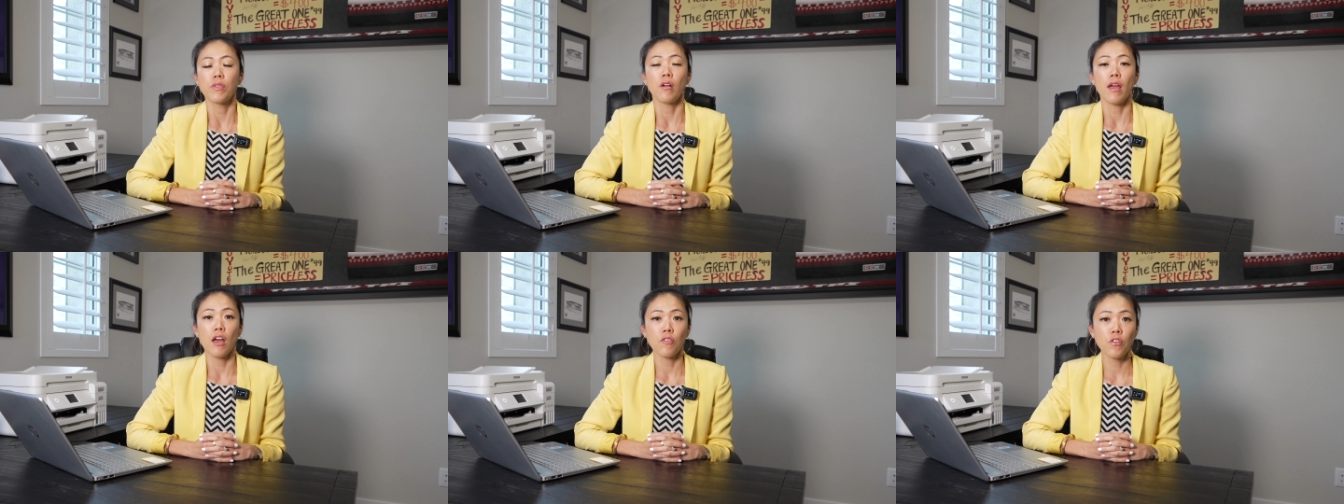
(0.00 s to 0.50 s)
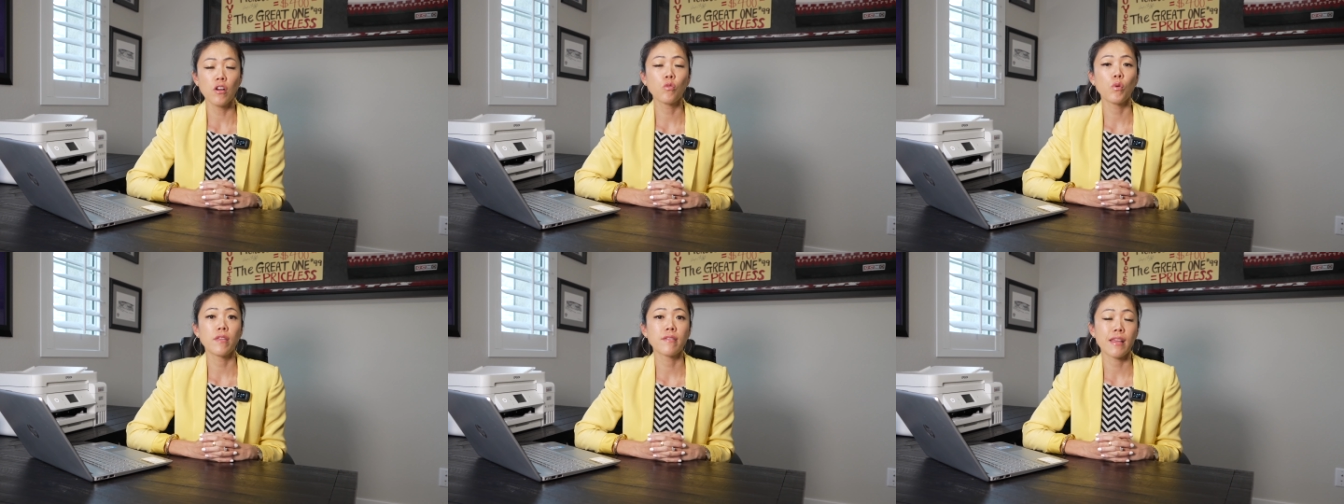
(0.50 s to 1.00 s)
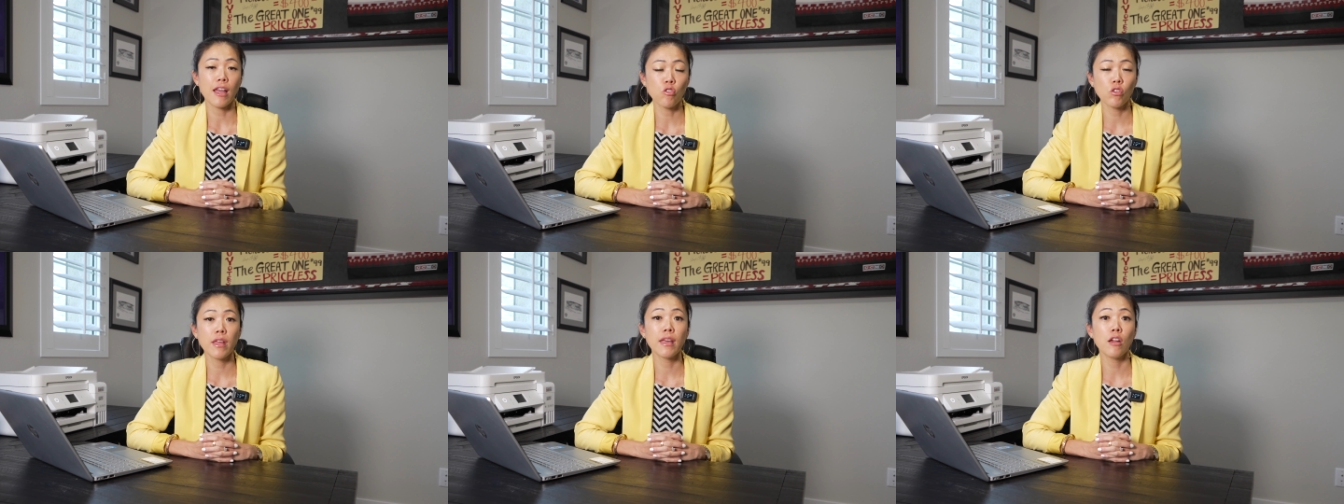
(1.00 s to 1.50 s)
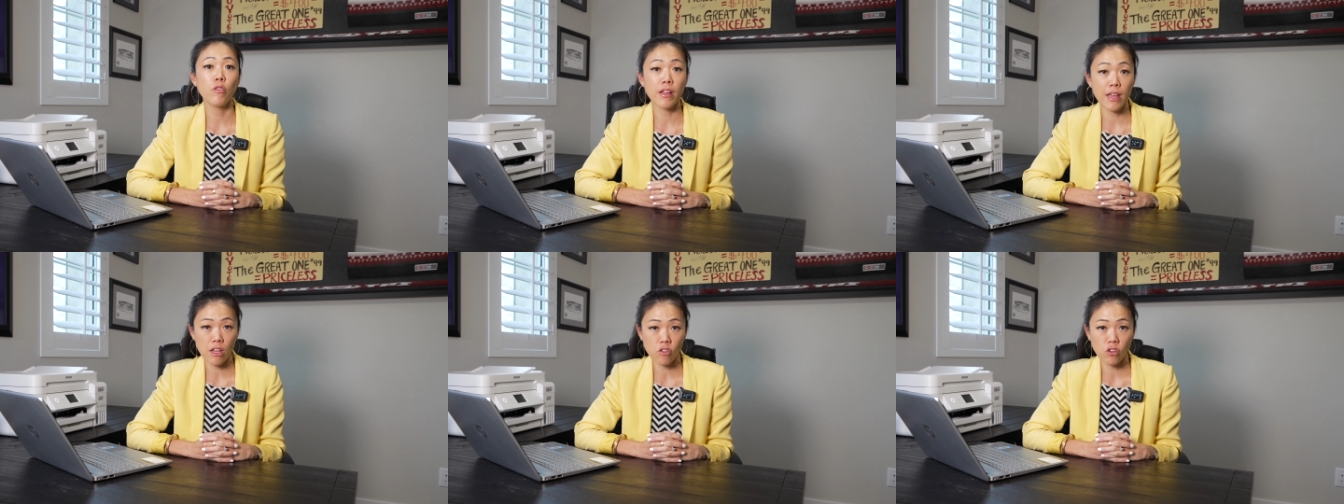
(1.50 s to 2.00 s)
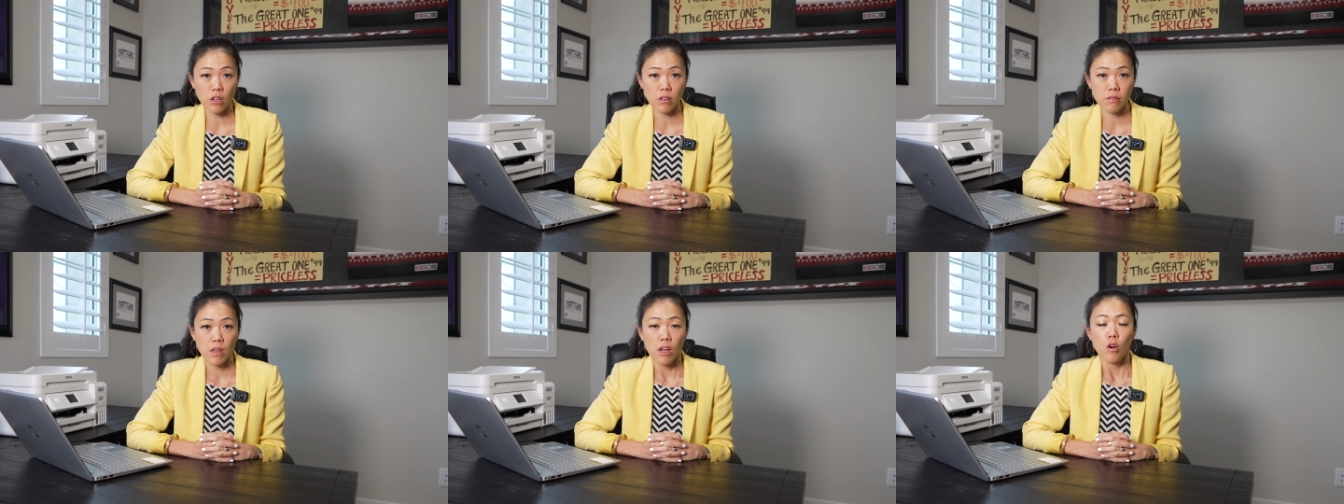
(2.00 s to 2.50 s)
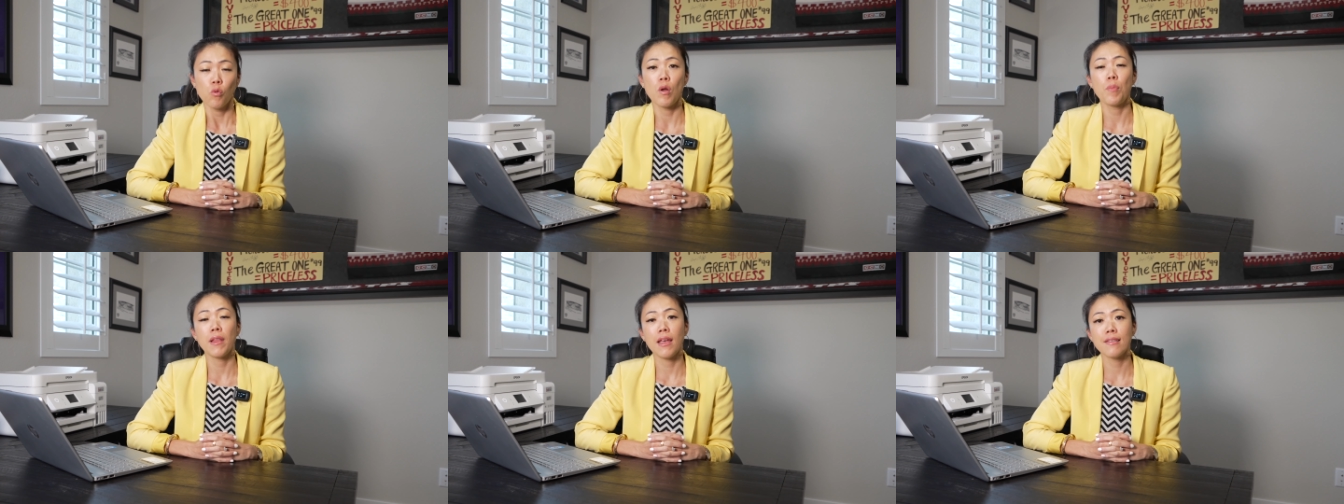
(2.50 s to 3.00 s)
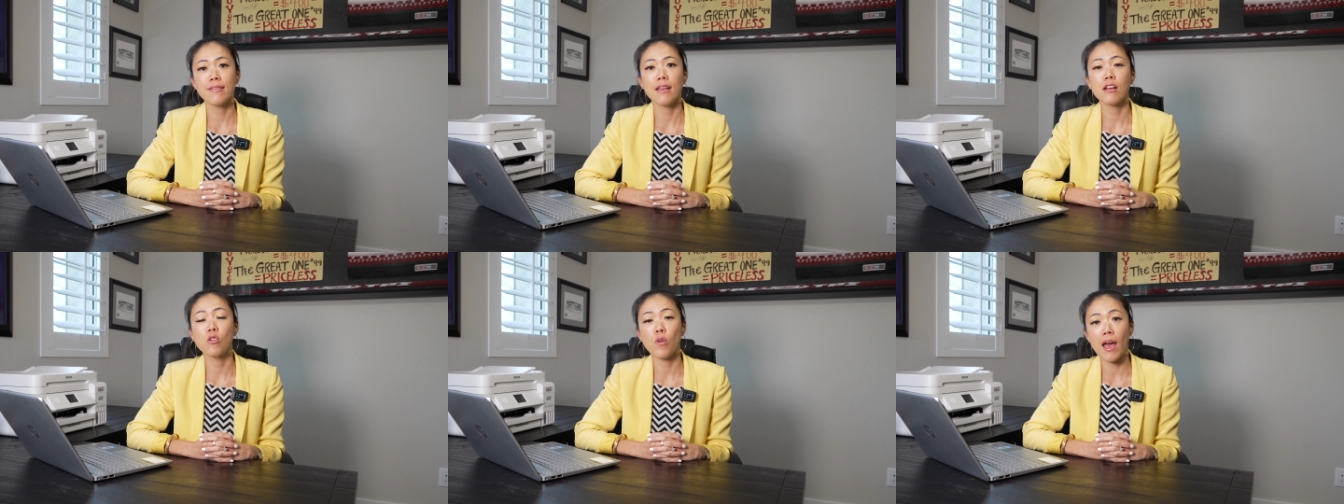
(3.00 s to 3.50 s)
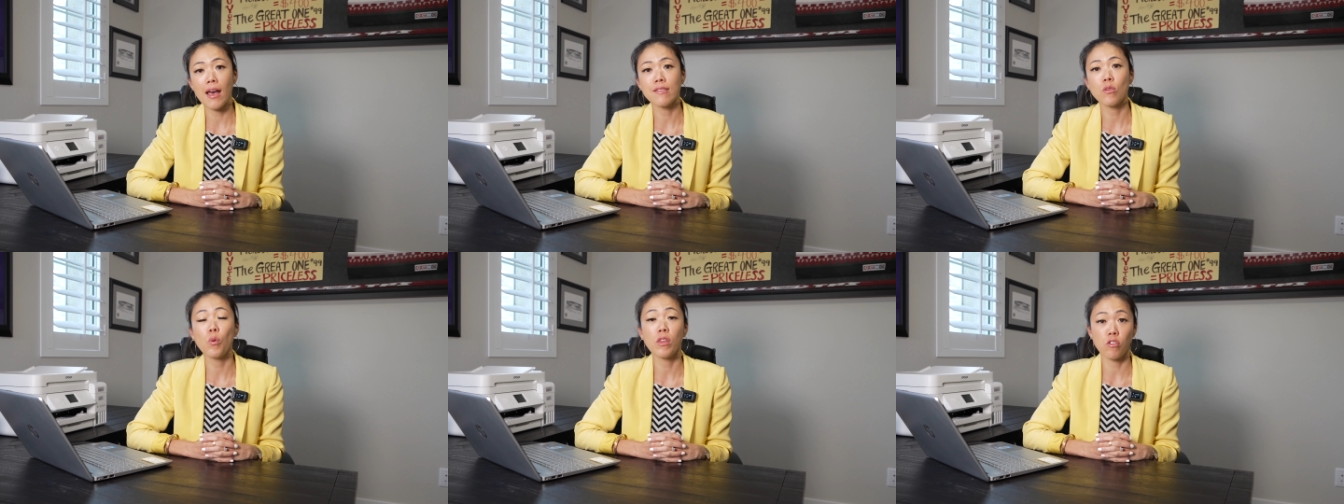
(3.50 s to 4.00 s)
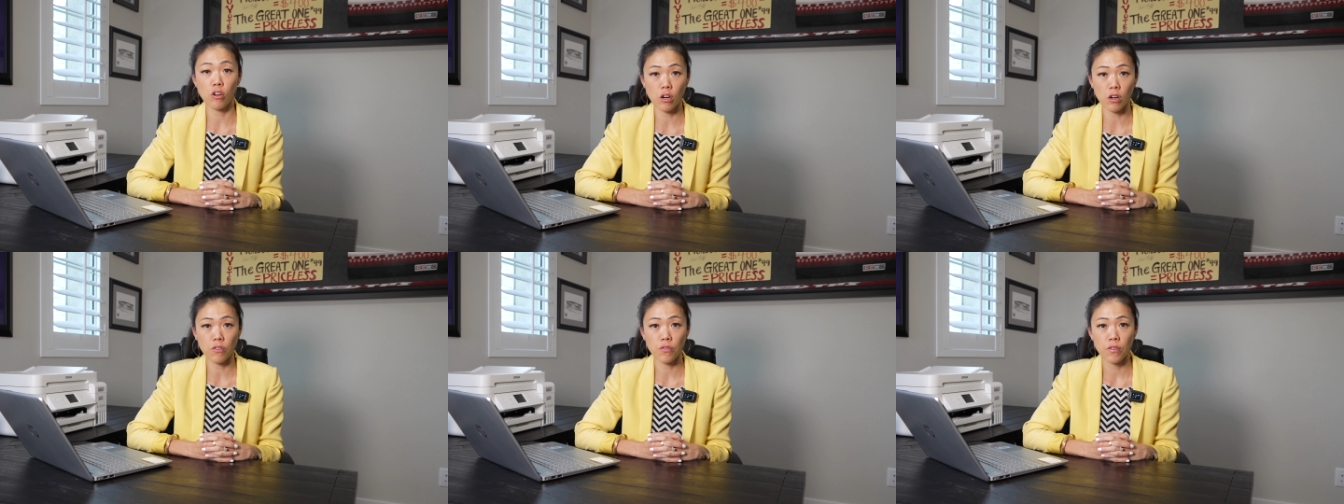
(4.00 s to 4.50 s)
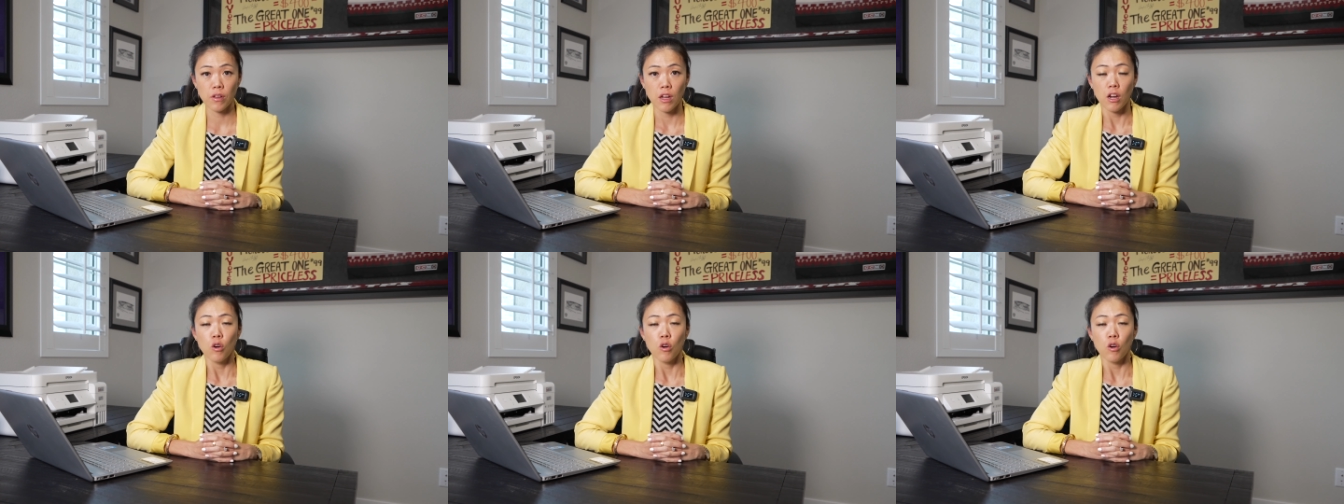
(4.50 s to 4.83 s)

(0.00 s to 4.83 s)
With our efforts with scheduling irrigation, replacing grass with turf,